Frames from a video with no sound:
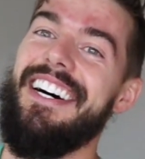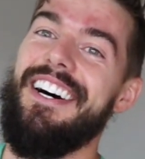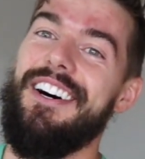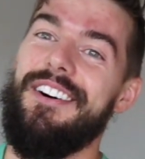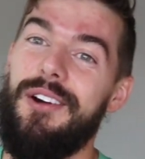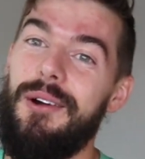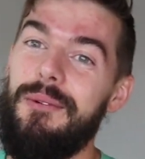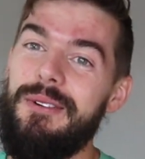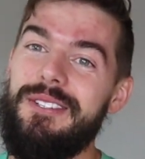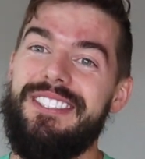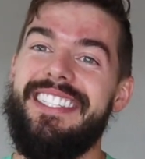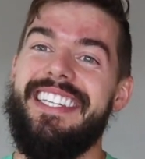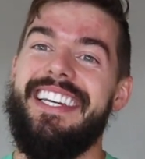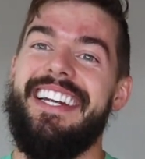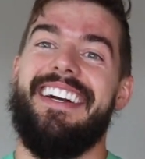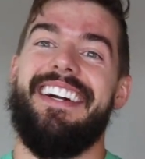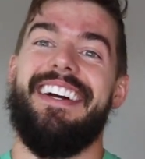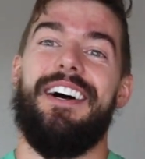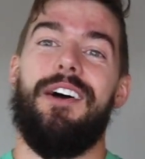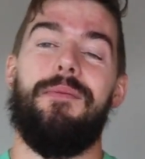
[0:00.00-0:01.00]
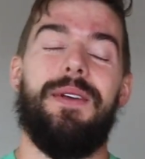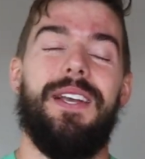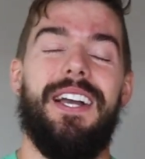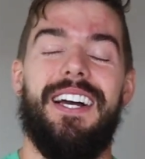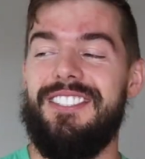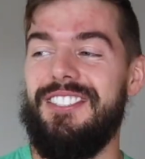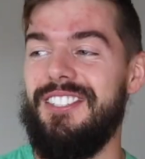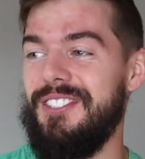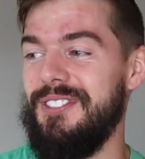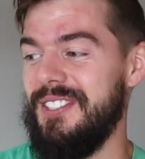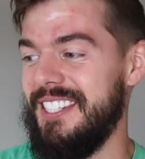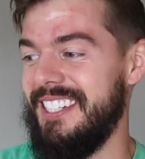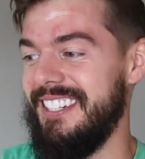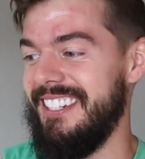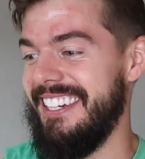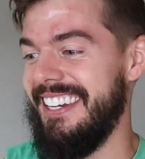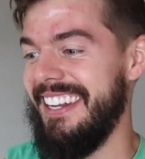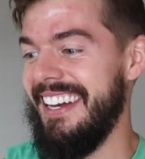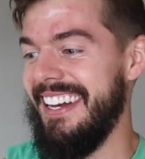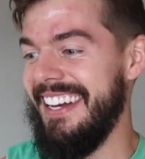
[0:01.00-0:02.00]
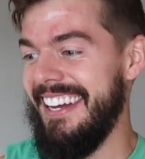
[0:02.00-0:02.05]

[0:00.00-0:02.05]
We're almost there. I hope you guys are doing good.